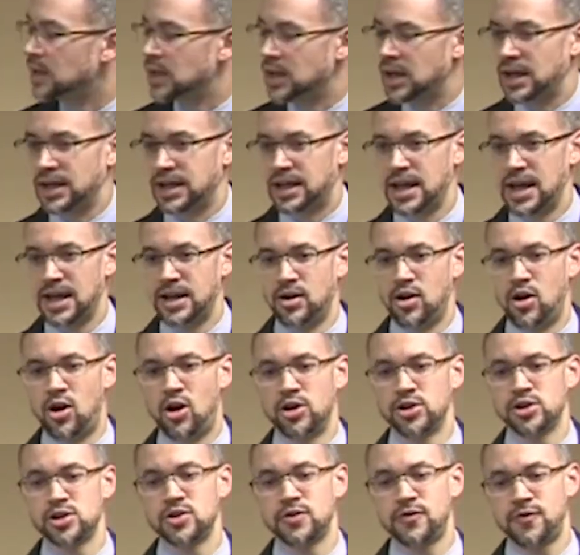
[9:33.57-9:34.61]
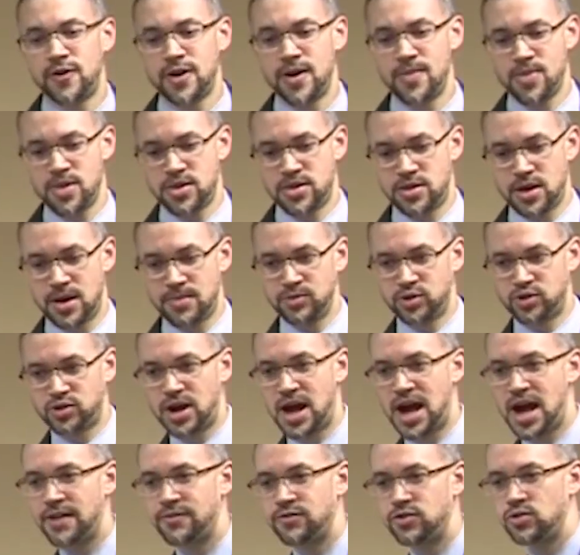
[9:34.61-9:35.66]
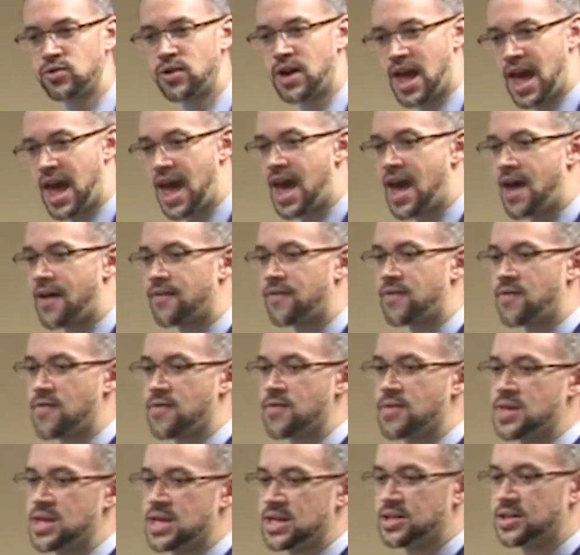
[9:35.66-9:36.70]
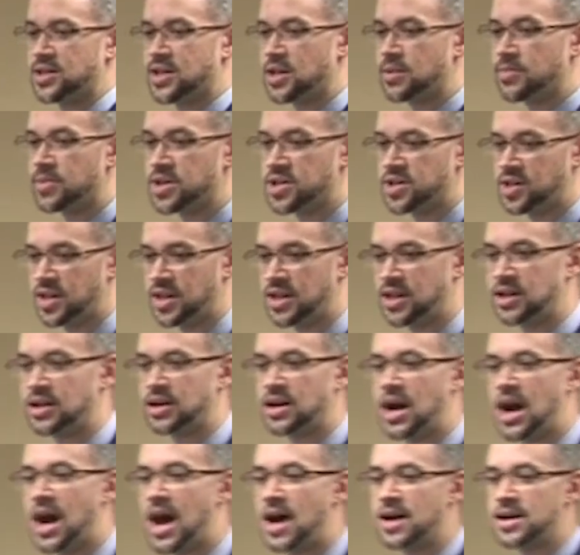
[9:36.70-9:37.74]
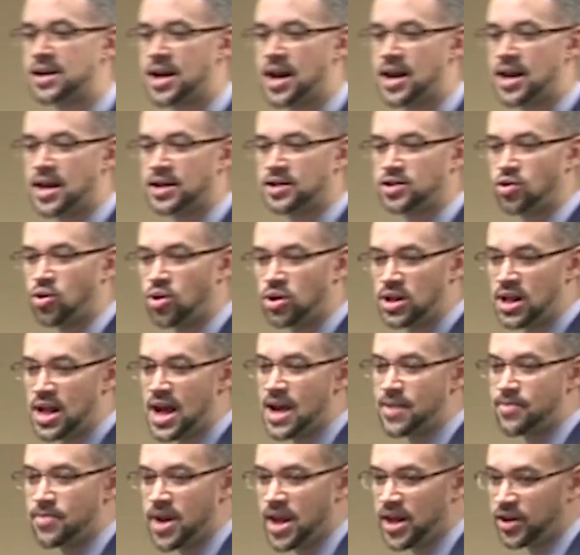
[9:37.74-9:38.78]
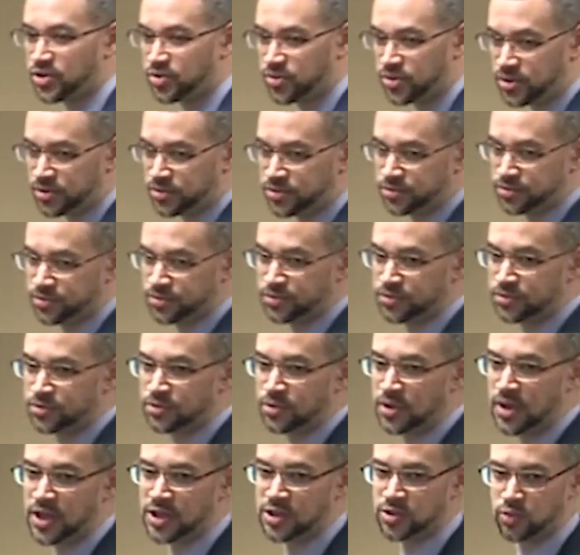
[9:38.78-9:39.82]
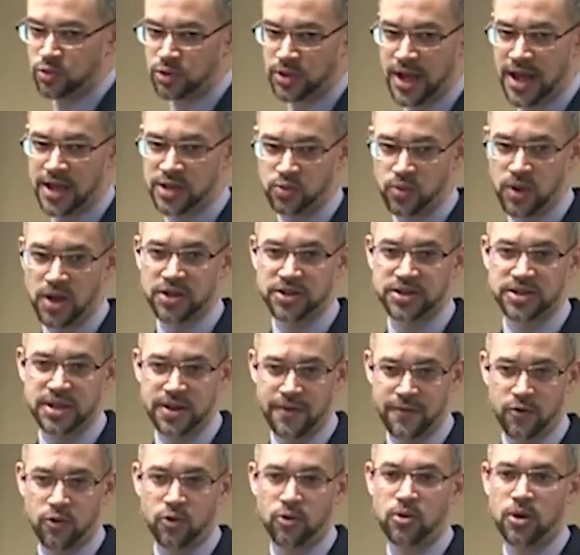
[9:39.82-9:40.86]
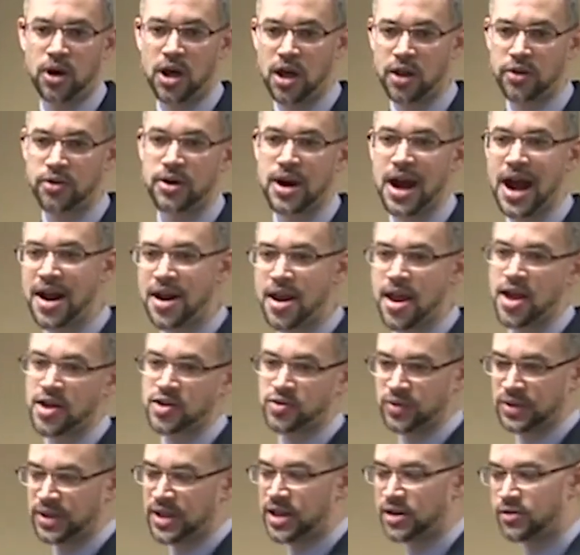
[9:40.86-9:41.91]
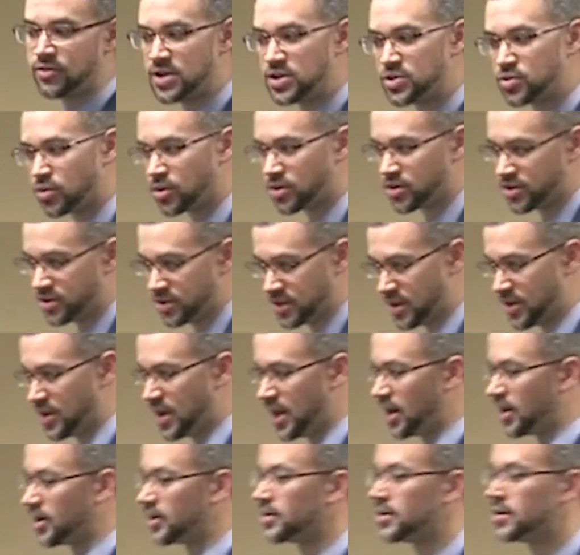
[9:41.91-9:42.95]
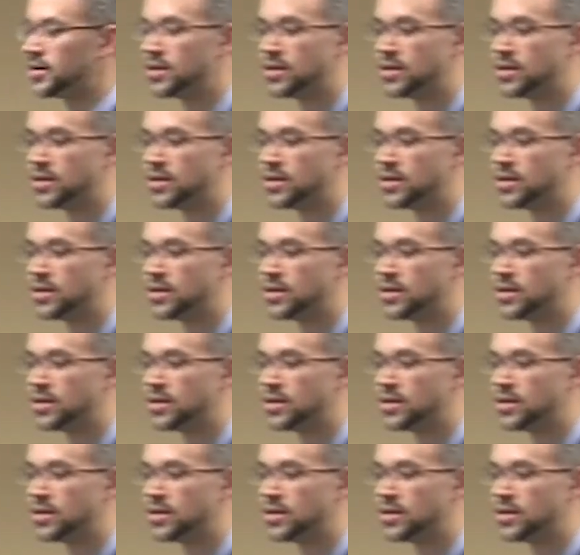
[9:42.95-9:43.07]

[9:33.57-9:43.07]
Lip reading: Again, on your thumb drive, you have the CDBG IDIS online manual, as well as several other IDIS-related resources in there.